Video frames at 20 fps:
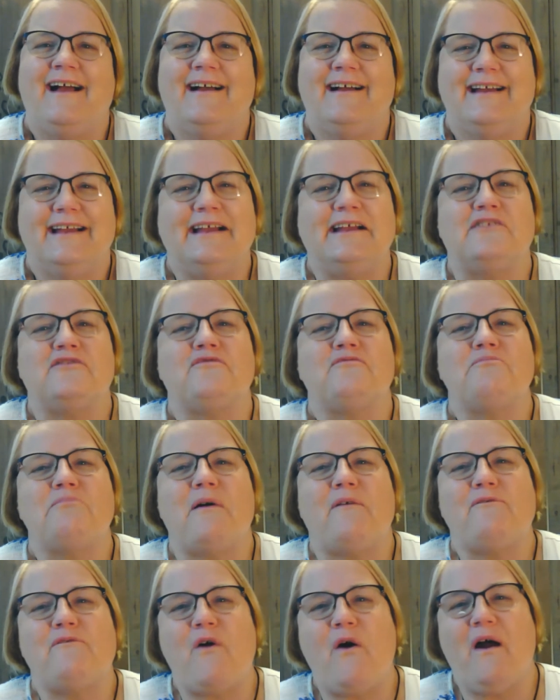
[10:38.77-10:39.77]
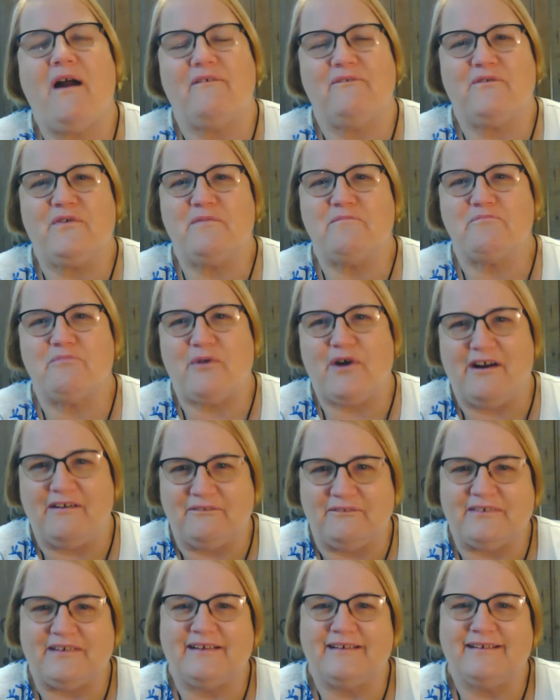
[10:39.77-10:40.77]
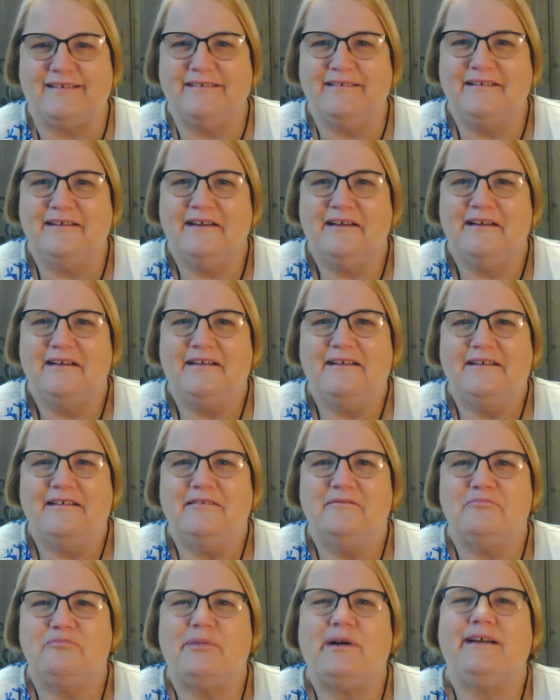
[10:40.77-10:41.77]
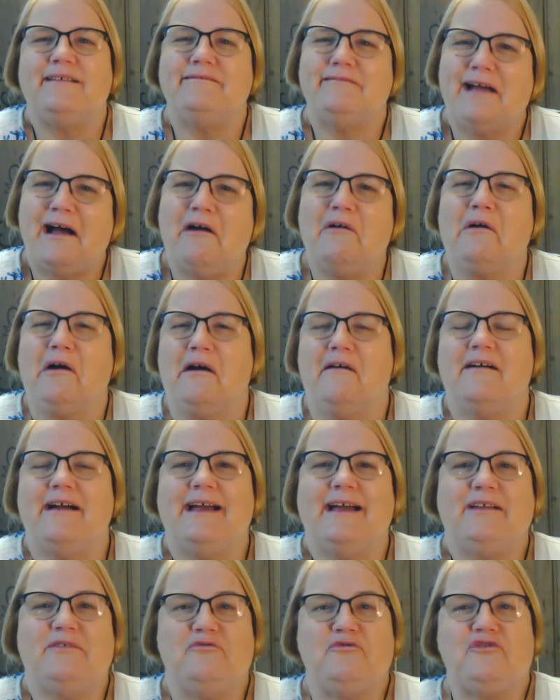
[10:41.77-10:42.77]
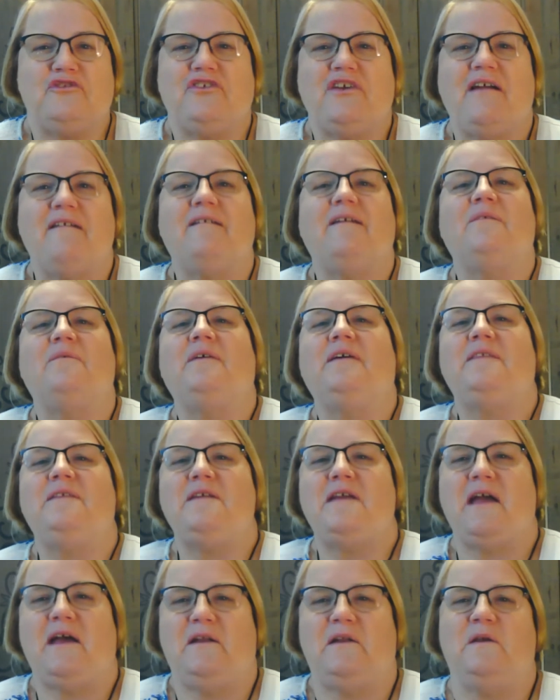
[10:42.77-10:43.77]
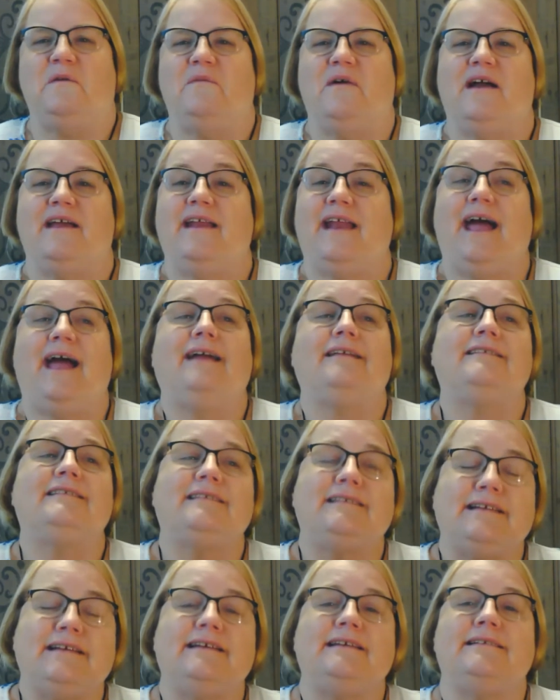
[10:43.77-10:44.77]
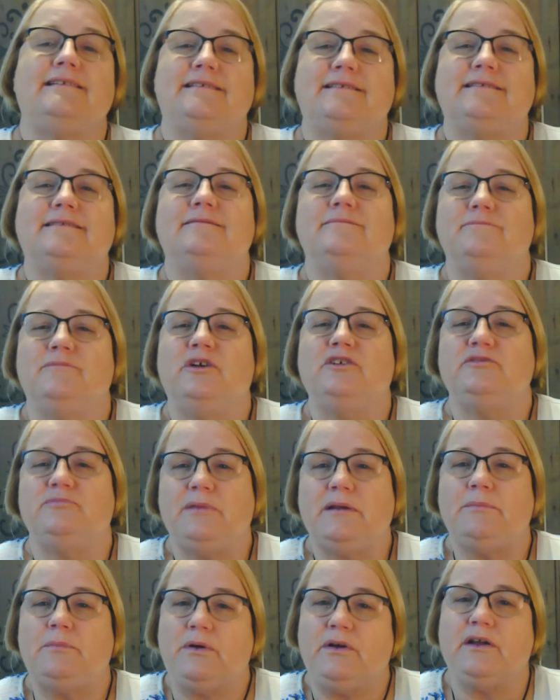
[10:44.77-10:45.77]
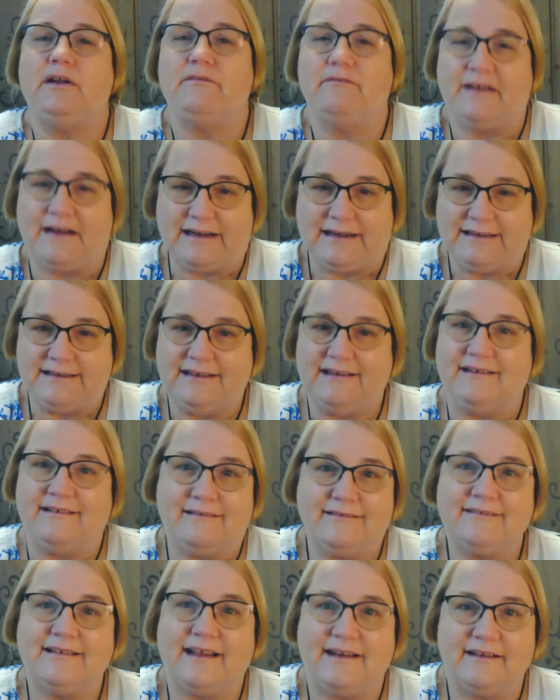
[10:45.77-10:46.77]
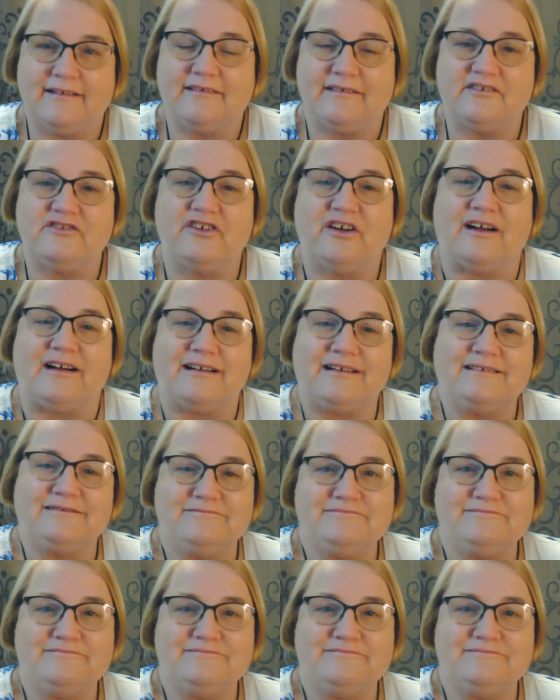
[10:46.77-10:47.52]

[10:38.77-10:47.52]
It's far from perfect, but I'll go ahead and share it with you anyway. It actually, most people can recognize that it's Chuck.